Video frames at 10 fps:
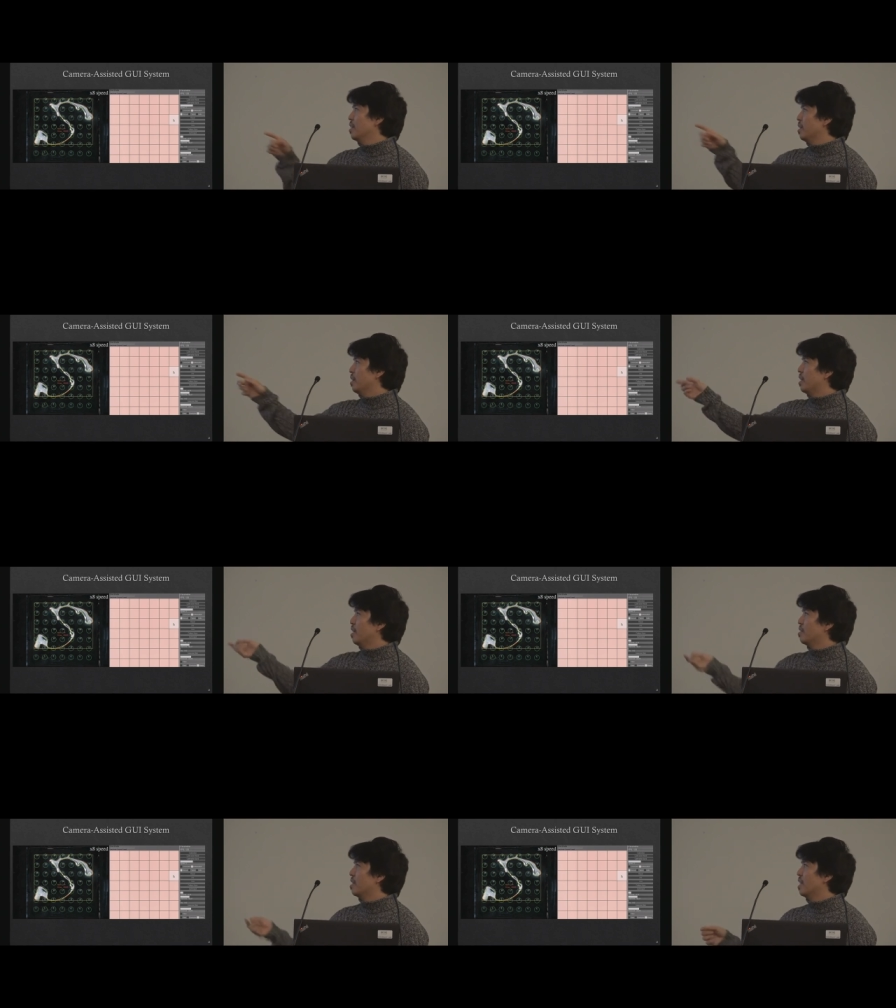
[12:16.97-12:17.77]
On the
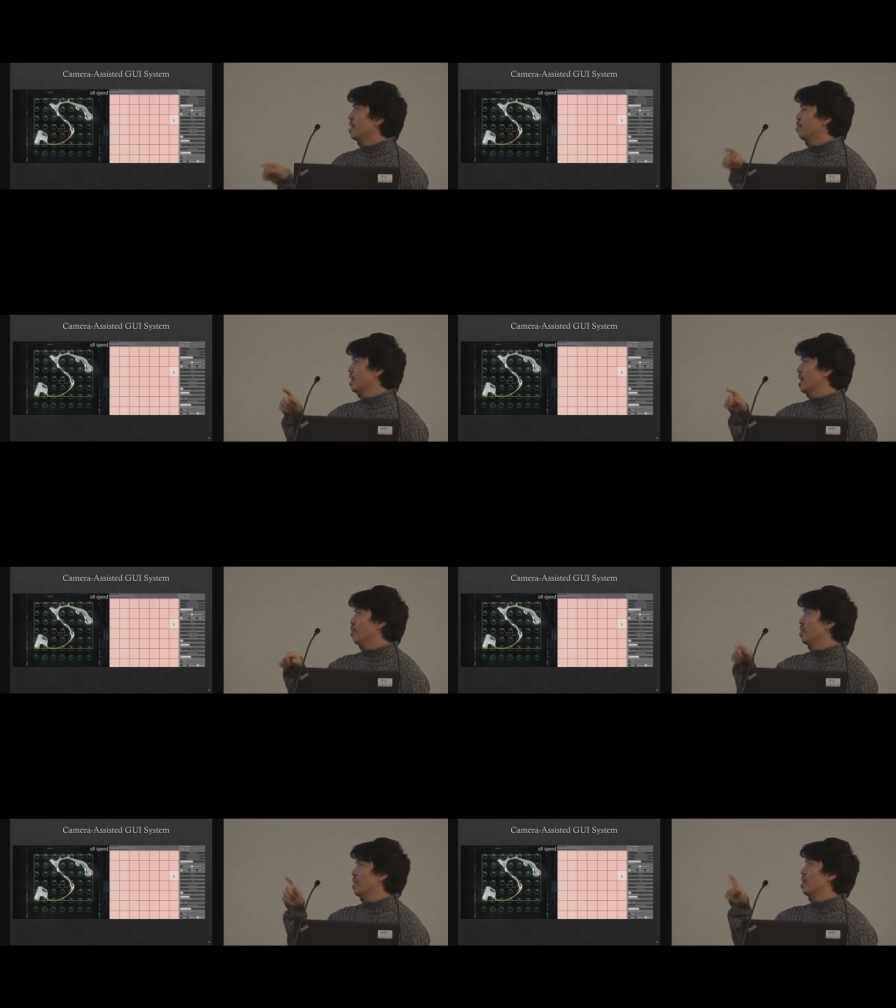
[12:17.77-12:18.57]
right side, we
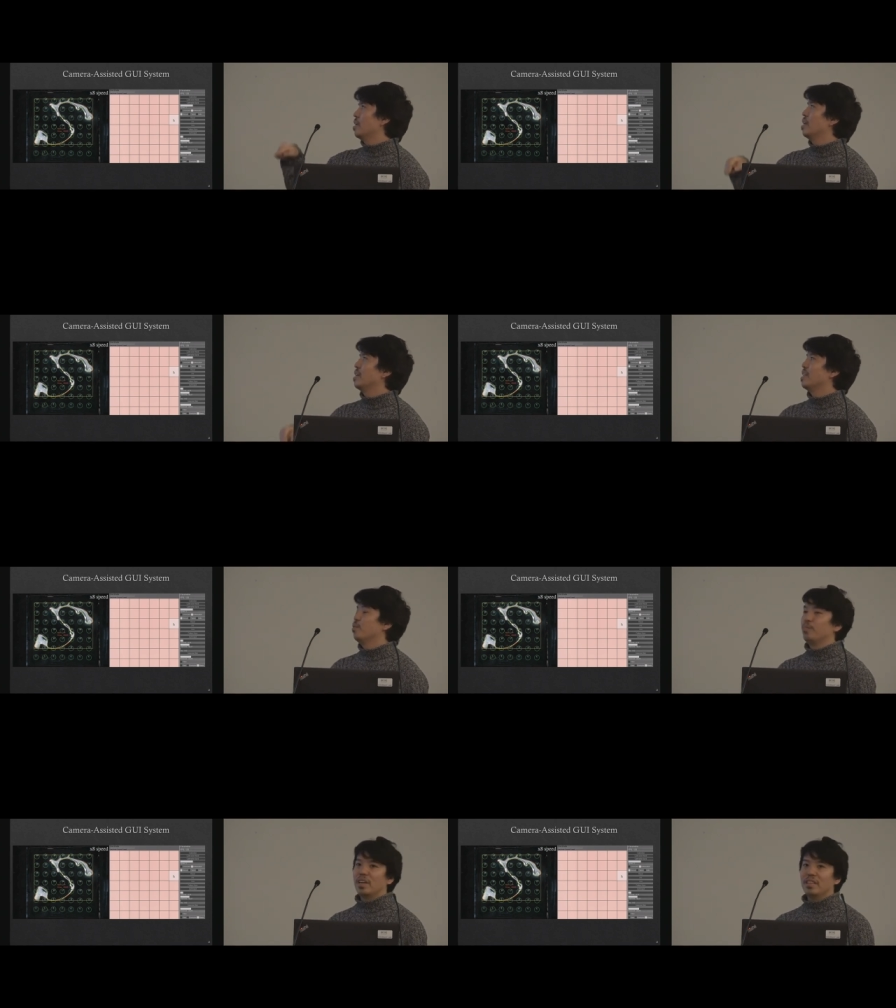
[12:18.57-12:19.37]
have the
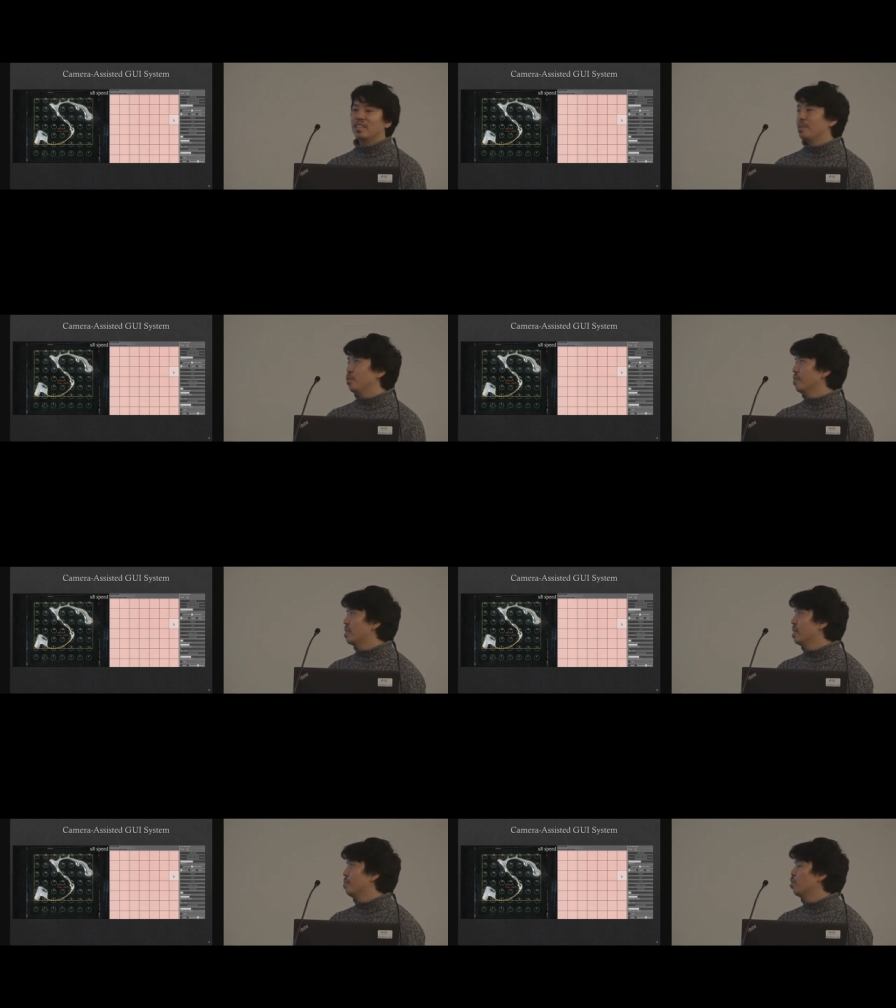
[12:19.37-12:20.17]

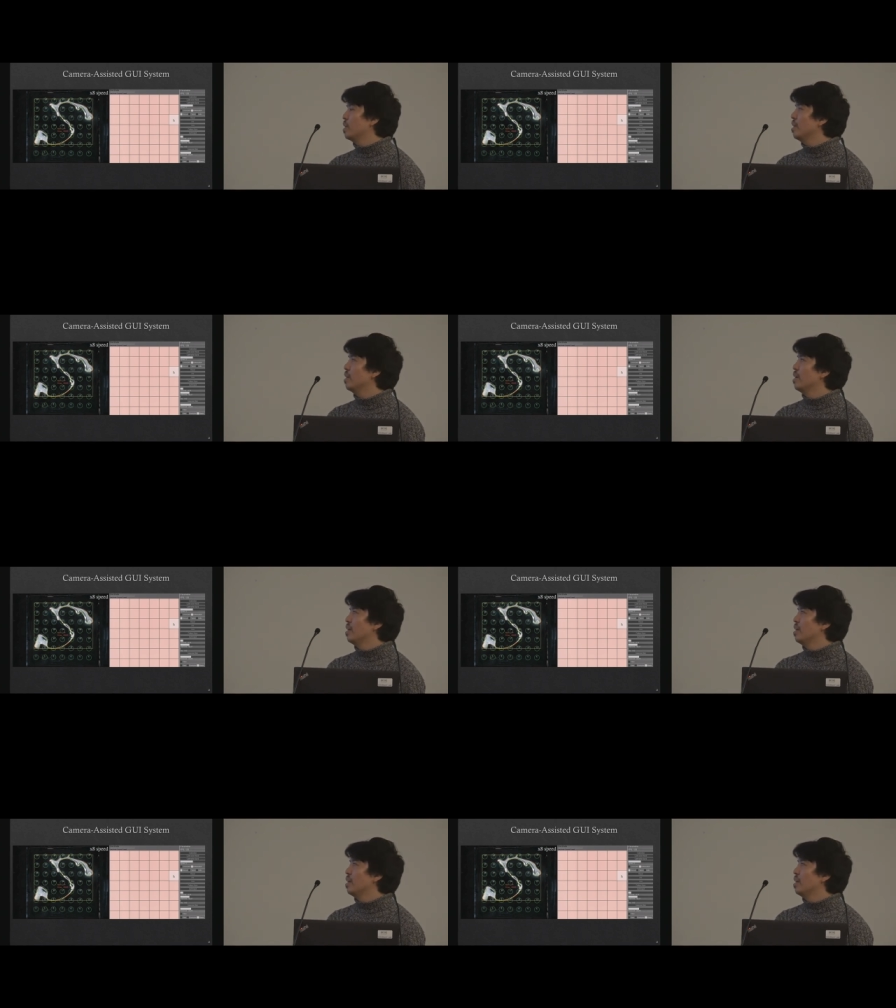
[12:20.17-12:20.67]
7x7 button.